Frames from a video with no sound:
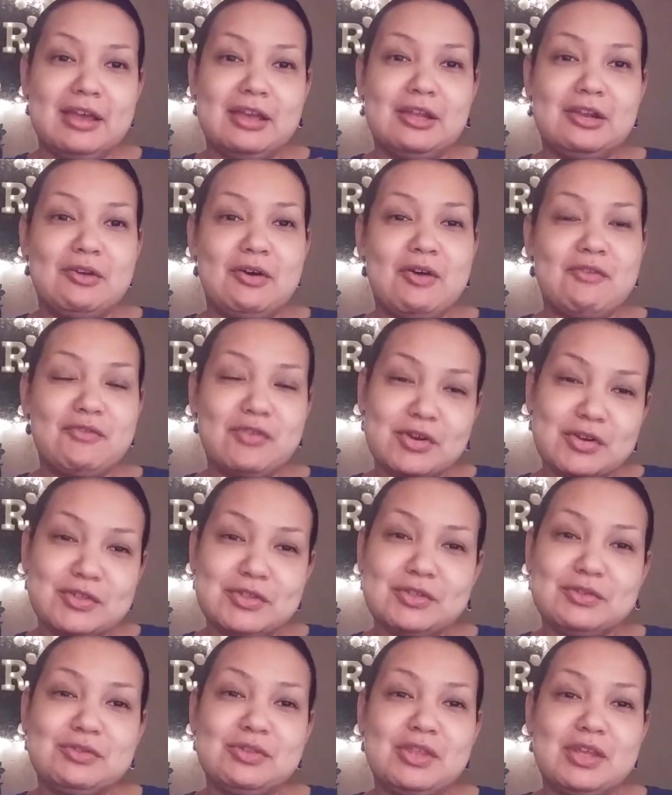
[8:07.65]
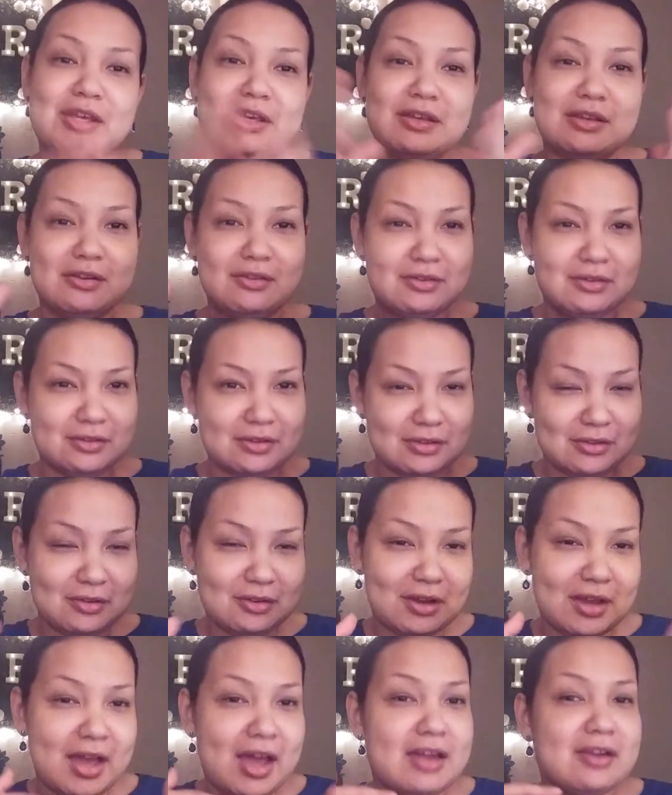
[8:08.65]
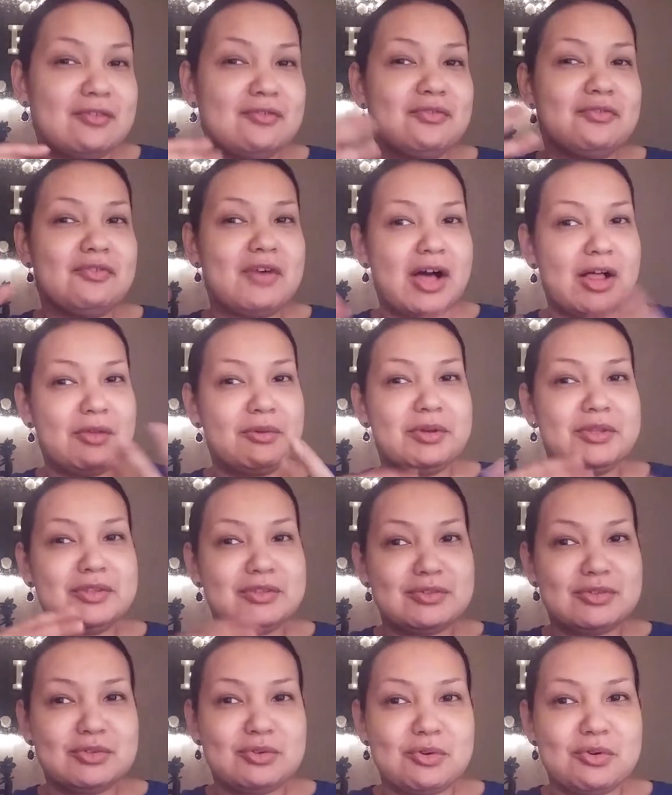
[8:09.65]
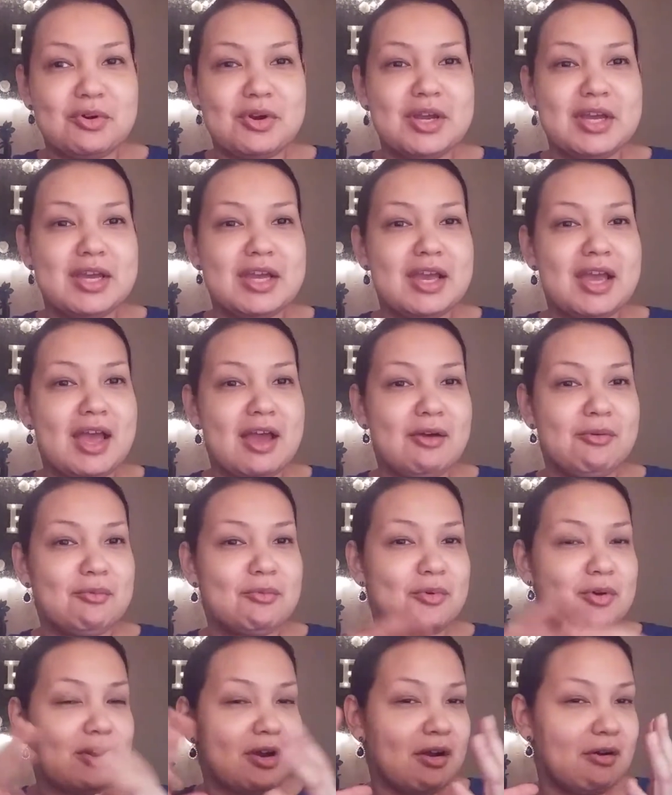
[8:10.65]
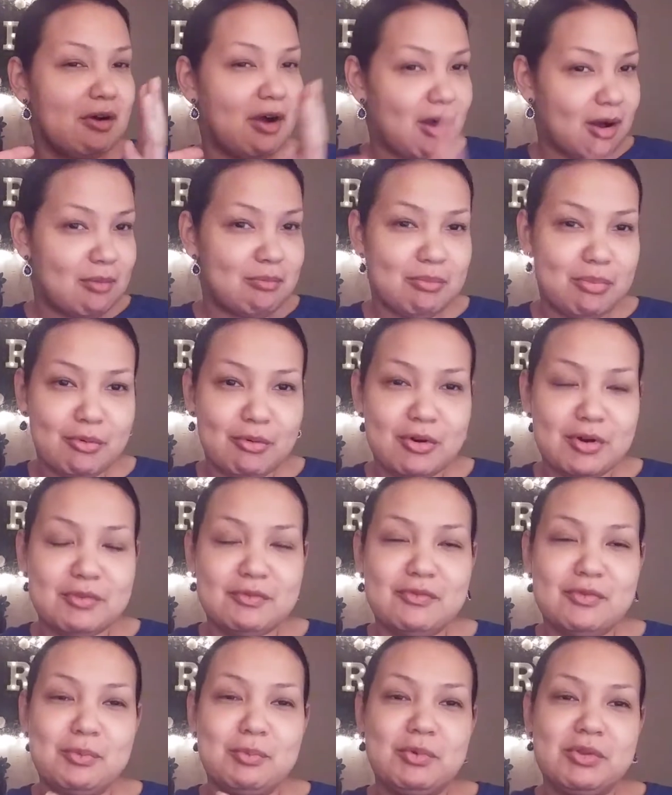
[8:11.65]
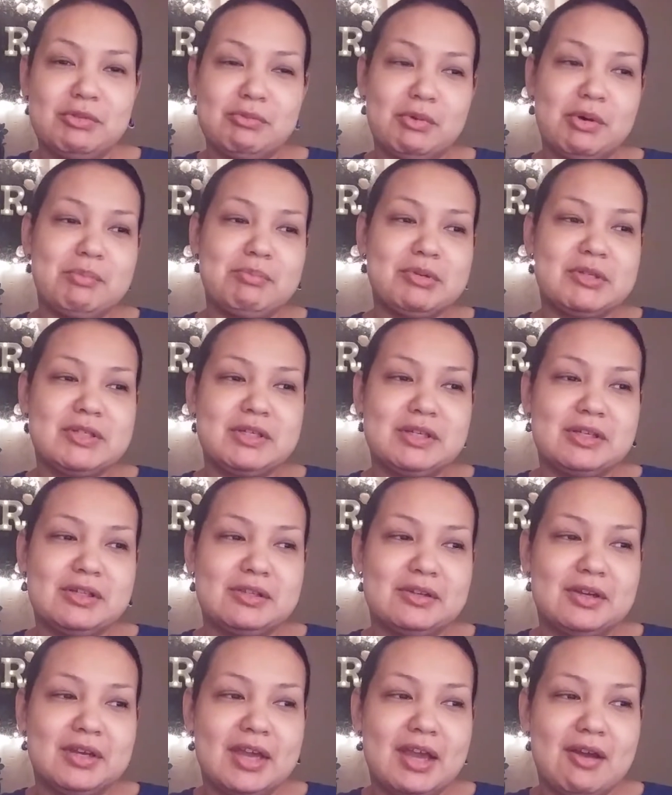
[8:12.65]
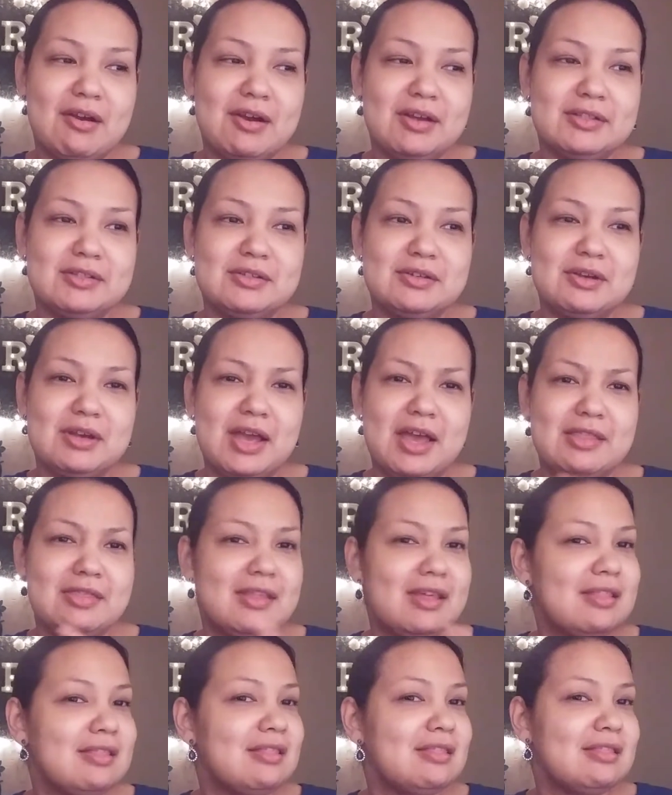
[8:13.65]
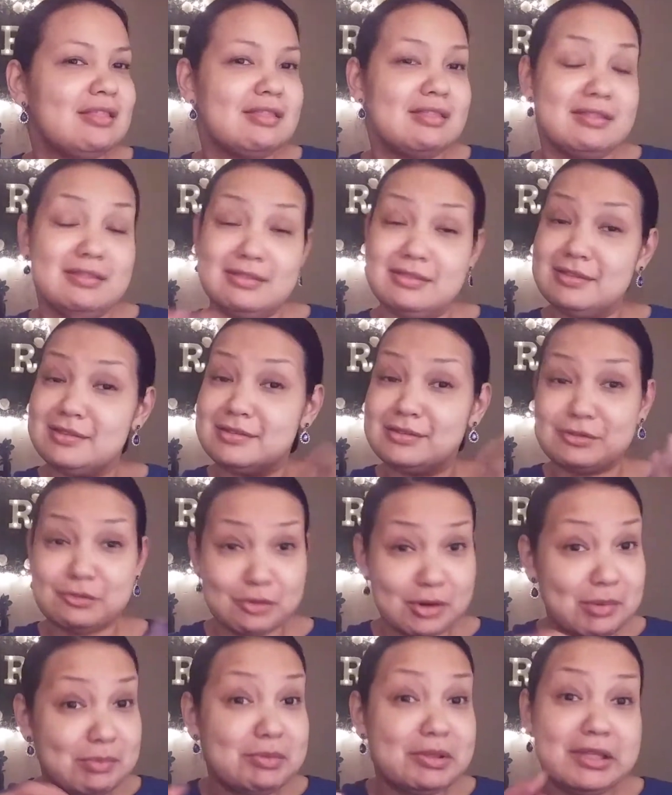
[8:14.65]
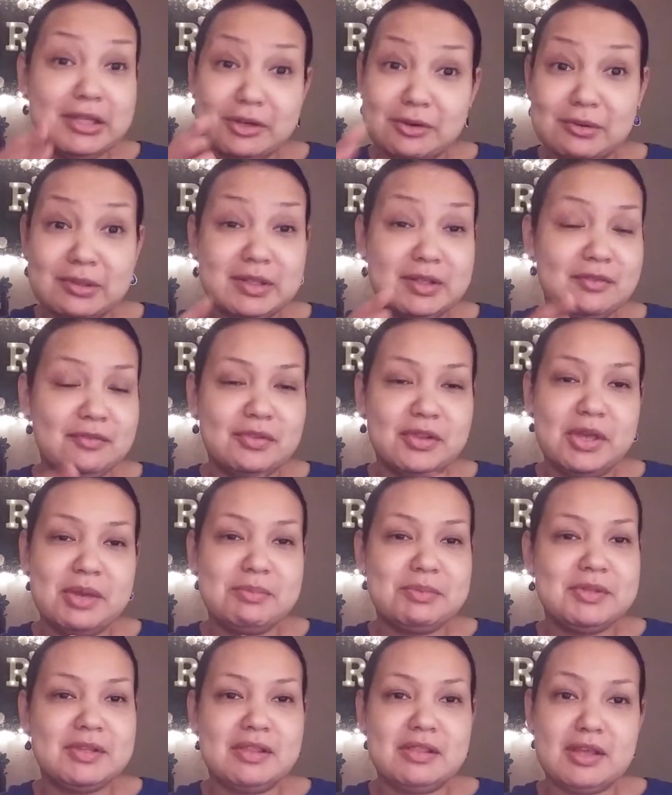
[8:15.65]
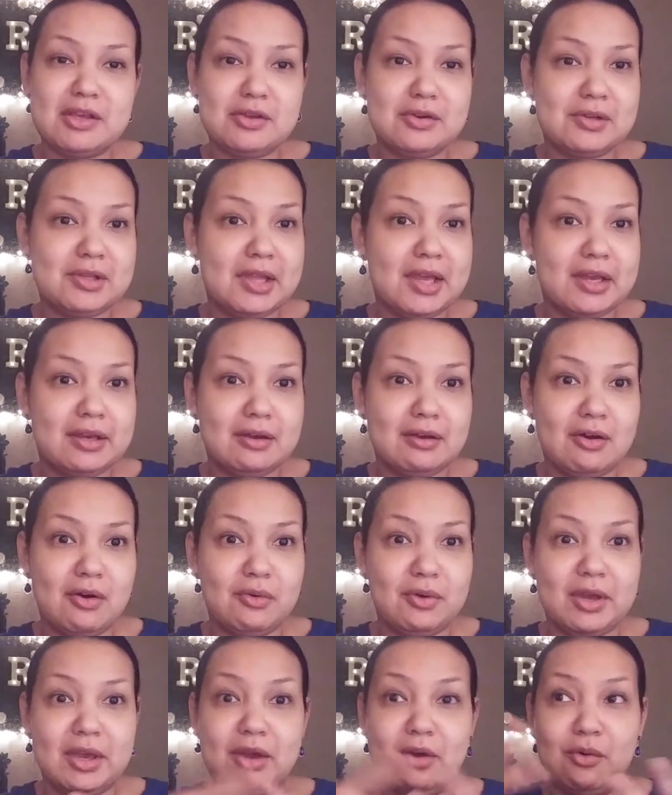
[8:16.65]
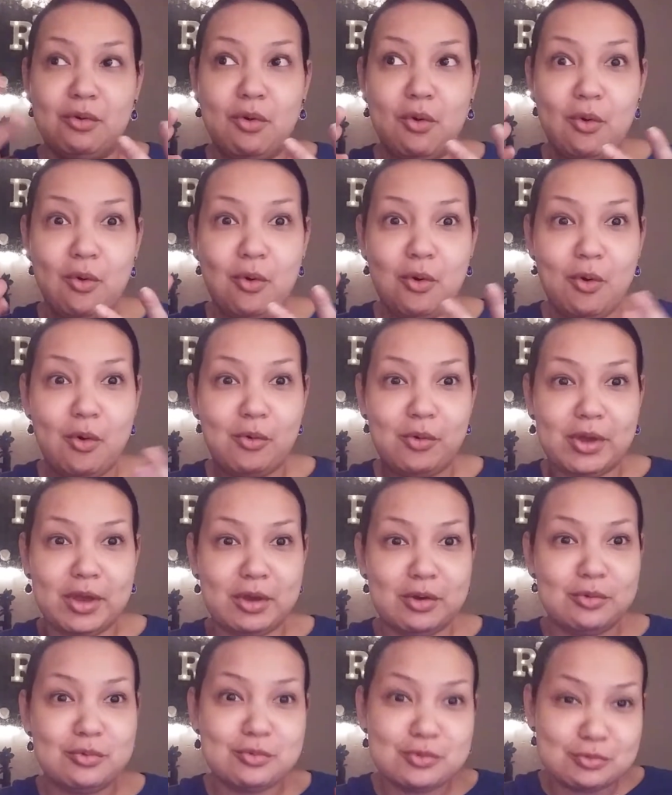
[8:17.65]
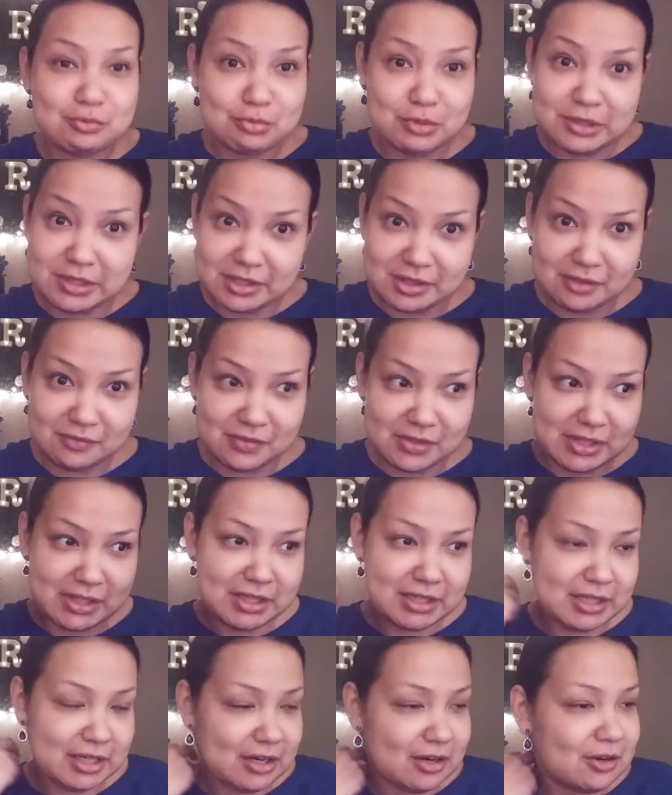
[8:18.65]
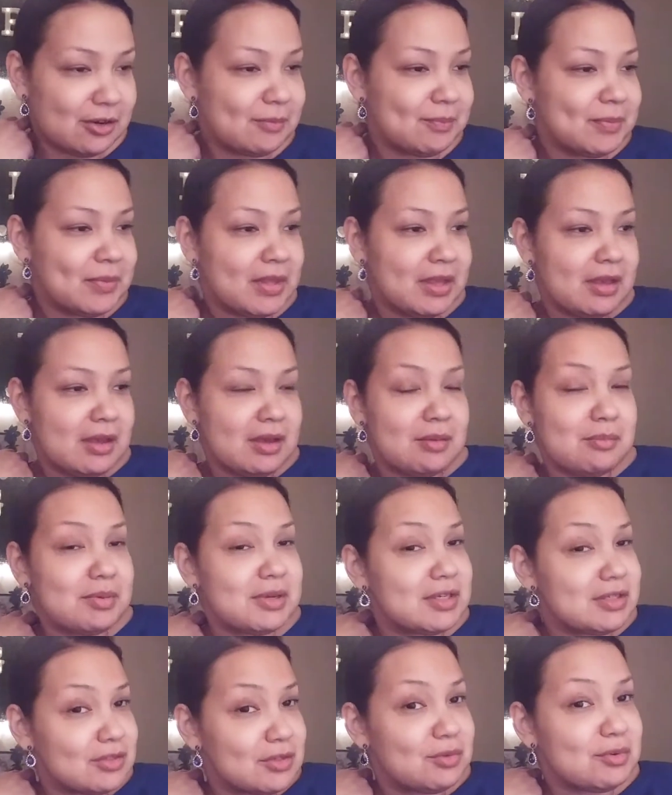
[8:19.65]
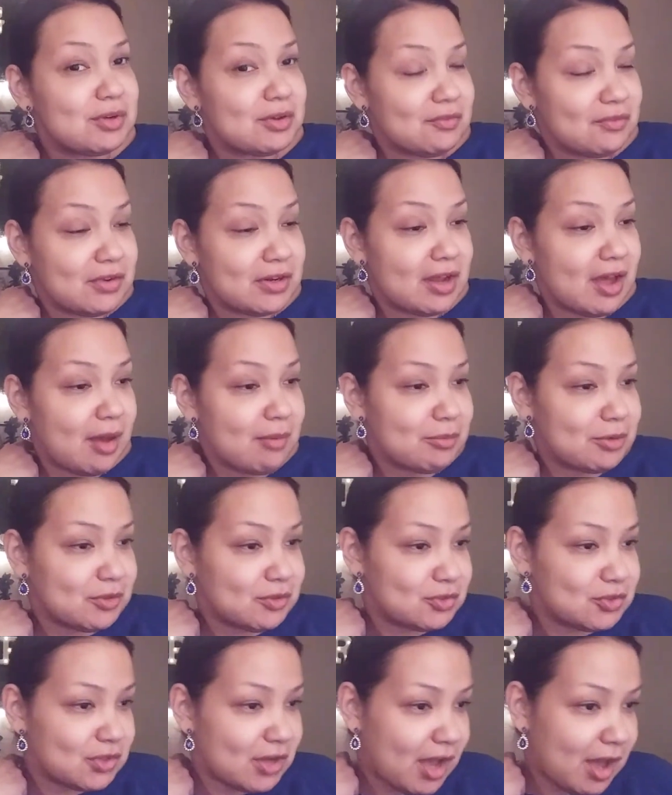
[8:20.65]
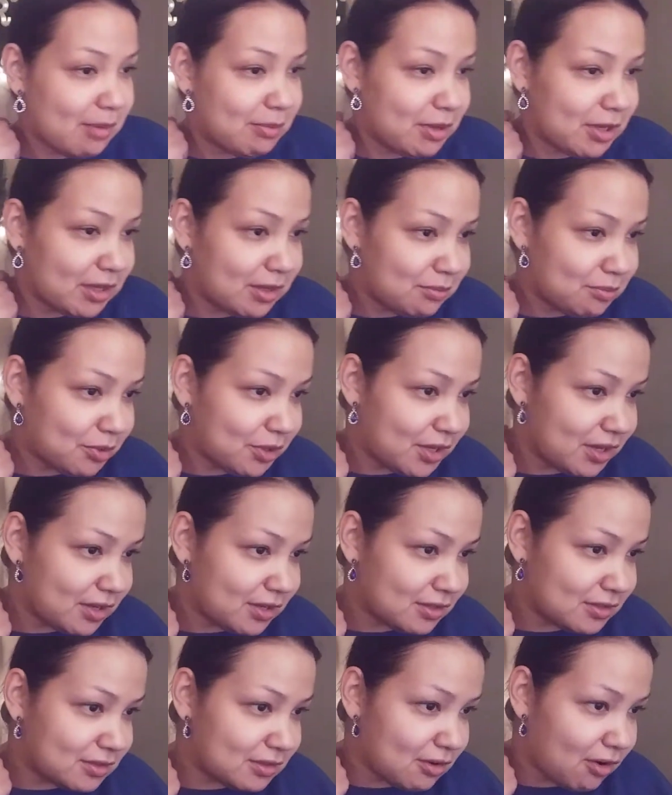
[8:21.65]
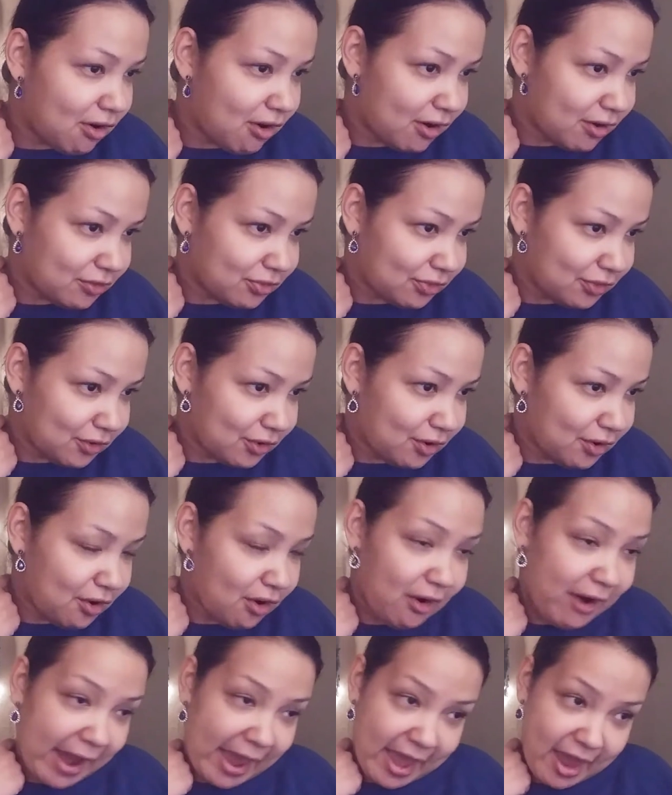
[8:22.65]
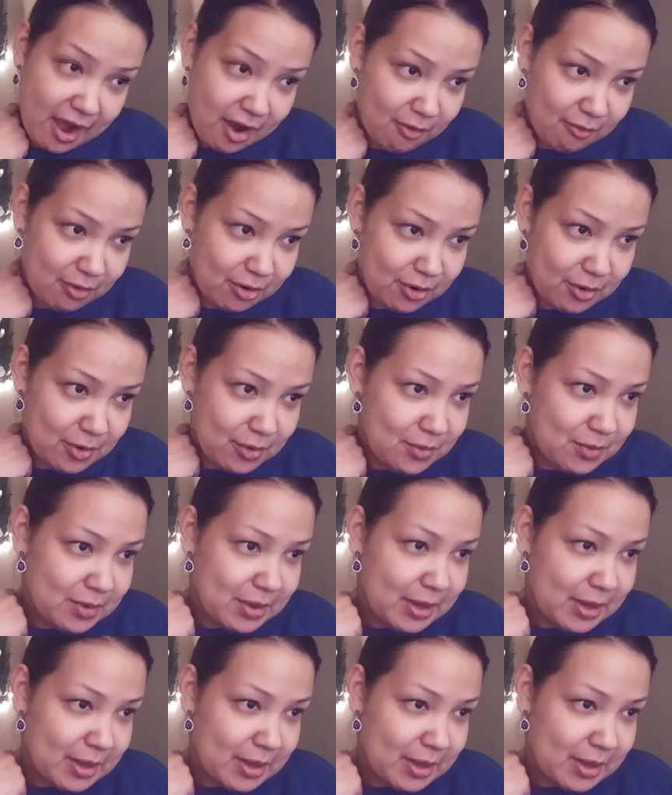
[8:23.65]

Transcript: At first you think you're kind of following the story and we're on board with one particular character, and then the script literally flips, and then you're like, okay, who's really the villain here? But he's doing a phenomenal job, and he plays Arthur Harrow.